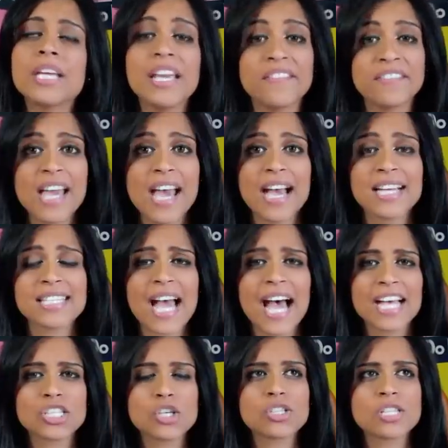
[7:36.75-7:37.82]
If yes,
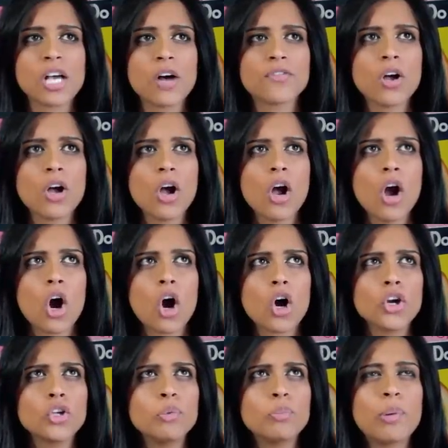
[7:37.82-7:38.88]
ask yourself,
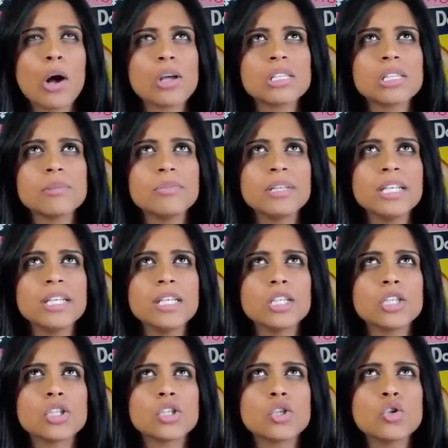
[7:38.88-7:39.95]
are you possibly